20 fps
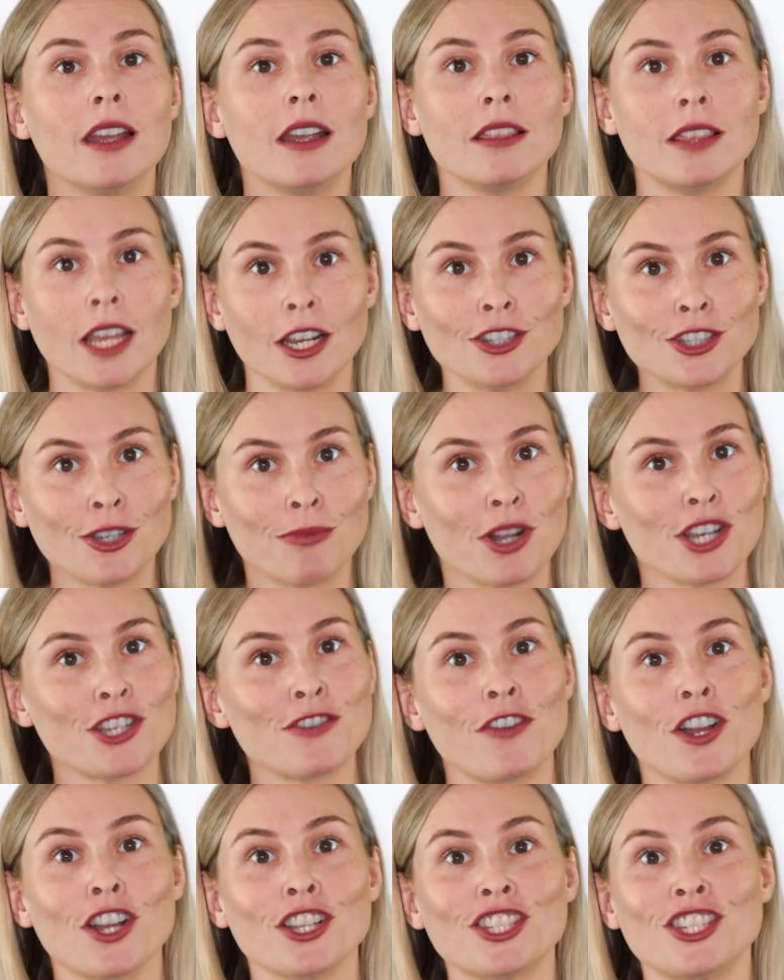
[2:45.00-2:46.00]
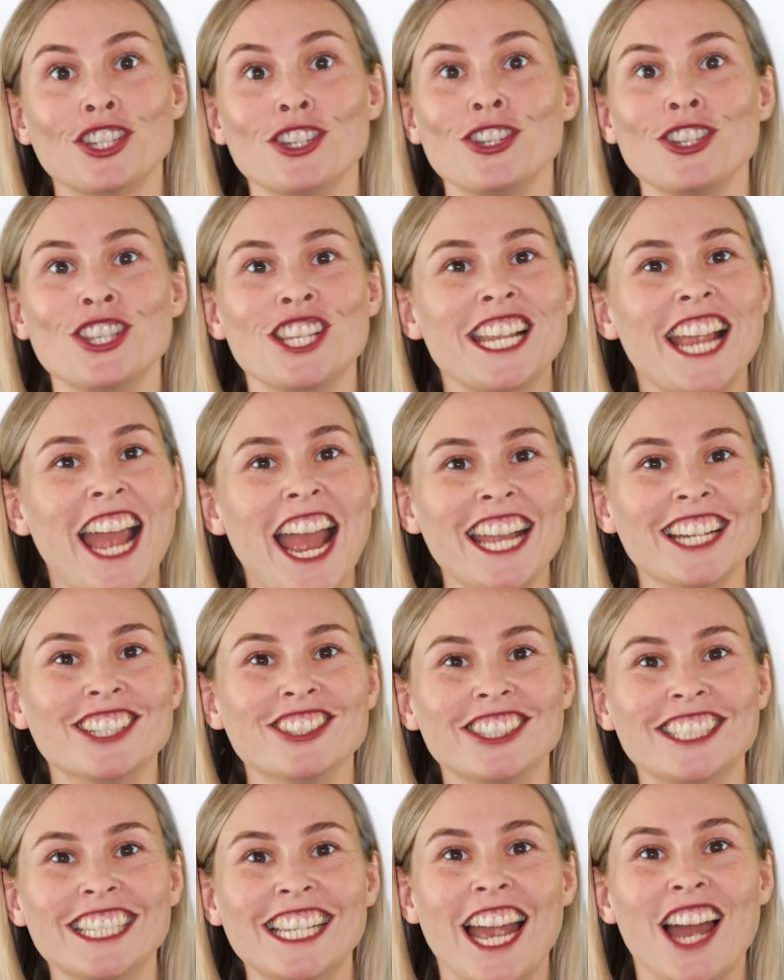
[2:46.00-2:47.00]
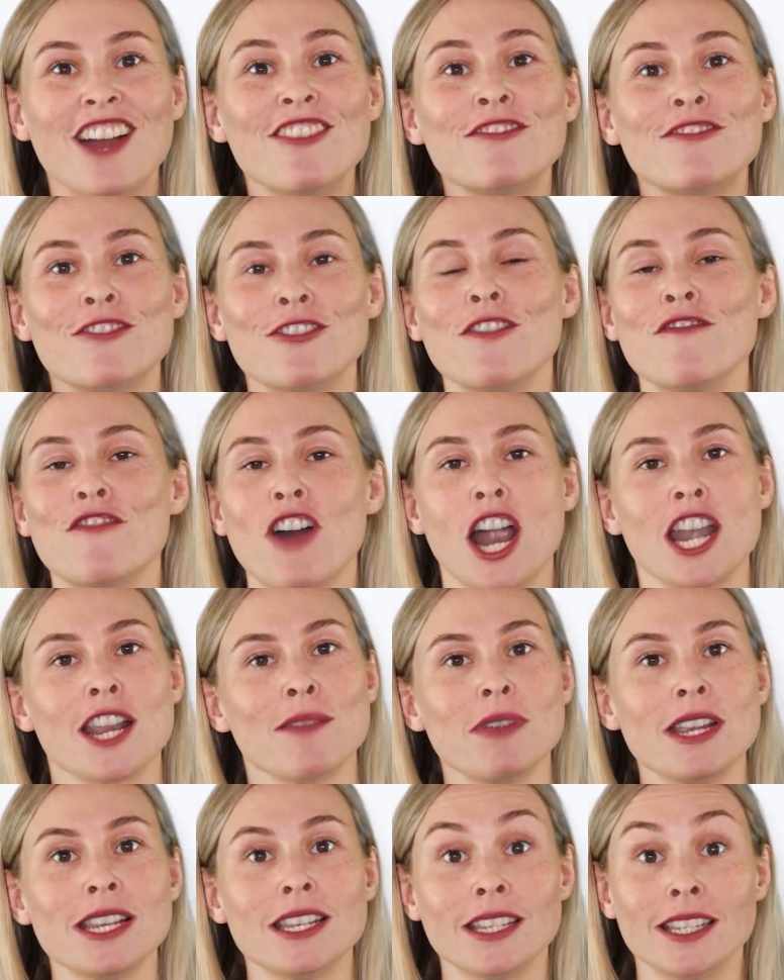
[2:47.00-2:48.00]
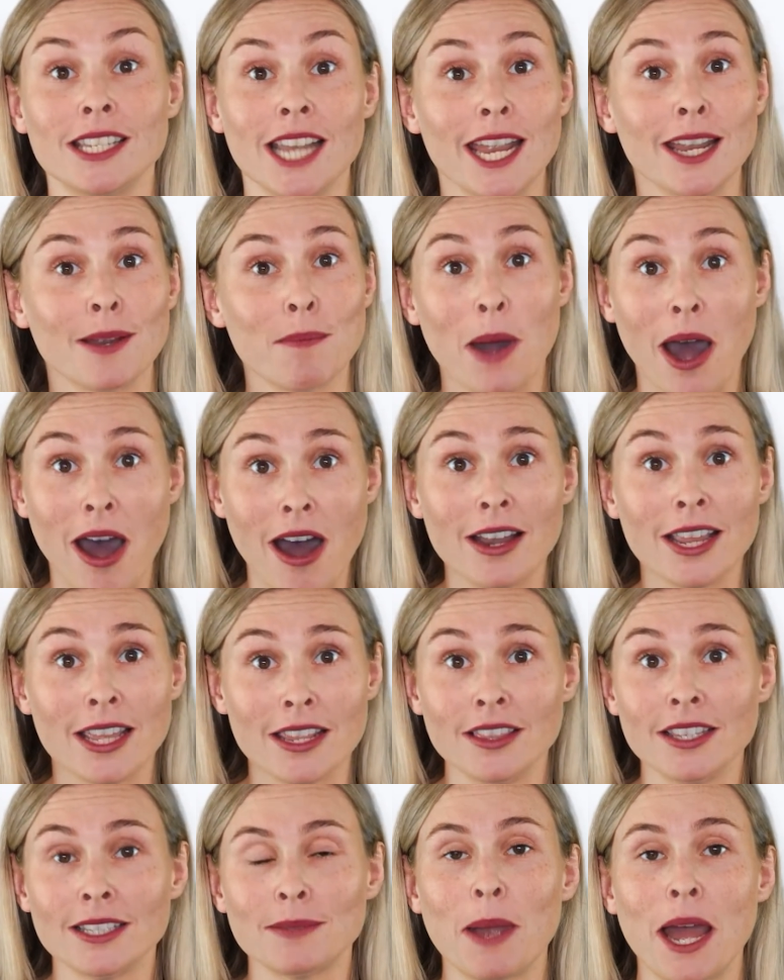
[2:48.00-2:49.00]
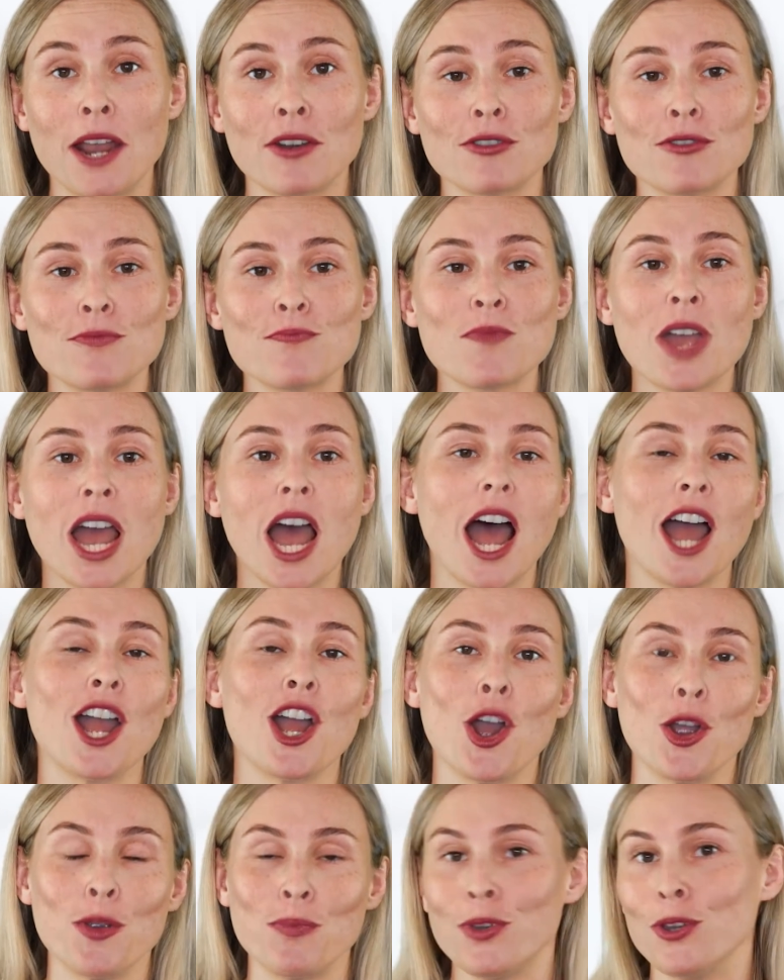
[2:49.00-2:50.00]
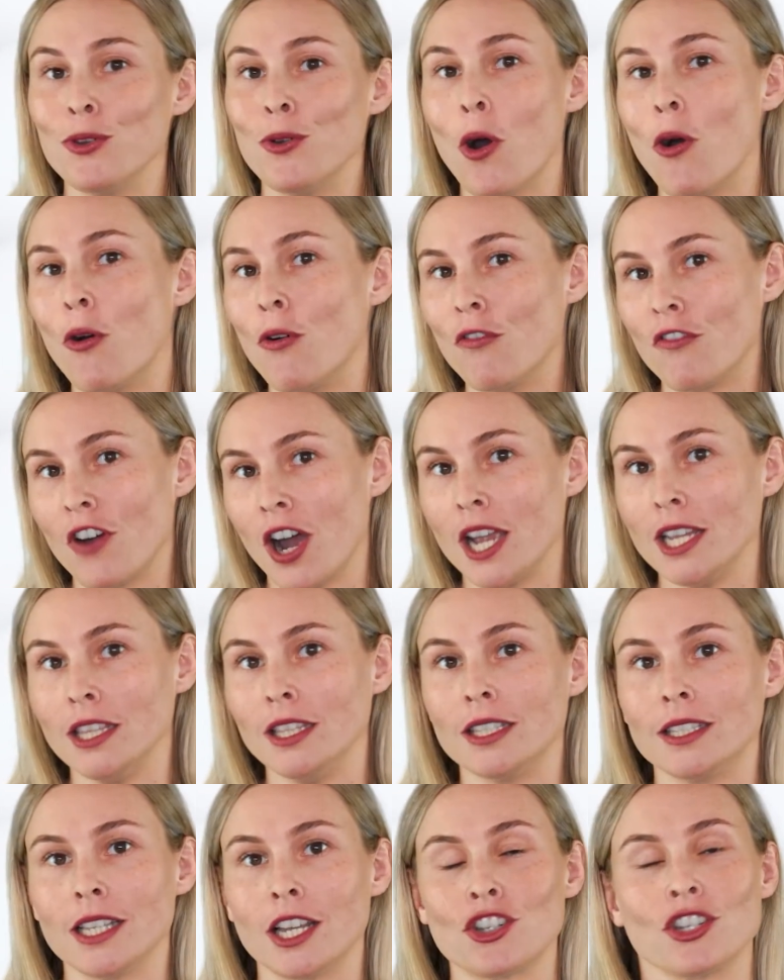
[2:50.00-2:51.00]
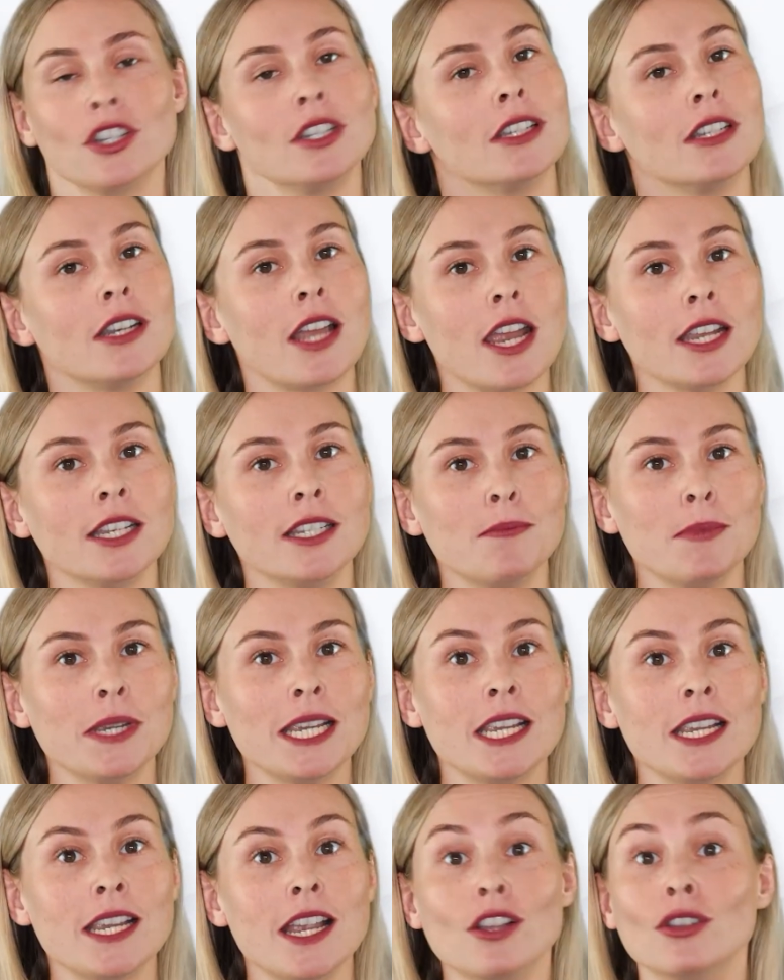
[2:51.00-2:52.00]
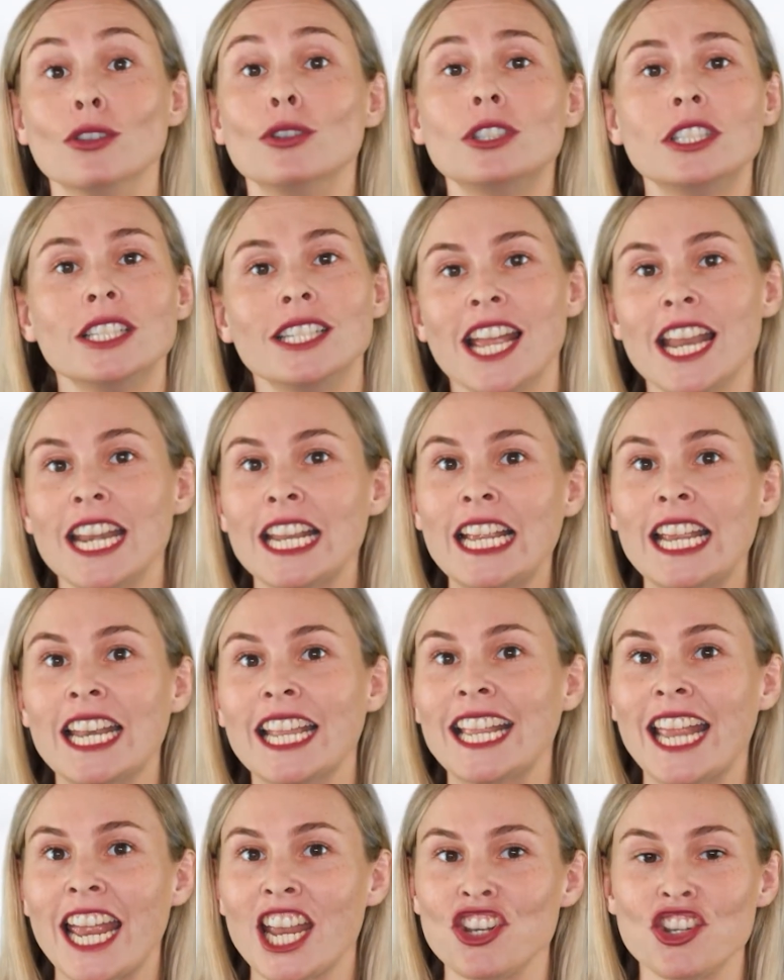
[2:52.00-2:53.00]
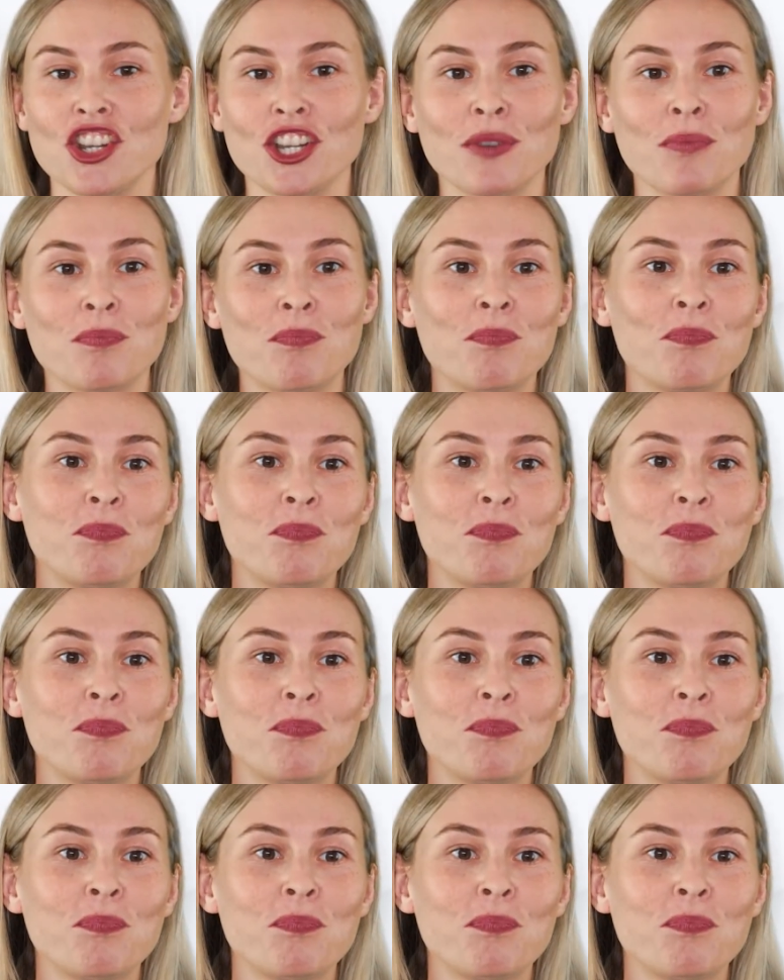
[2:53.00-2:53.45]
Thanks so much first to the ALDF for inviting me to take part in this panel. I hope you all find the session today to be elucidating and engaging.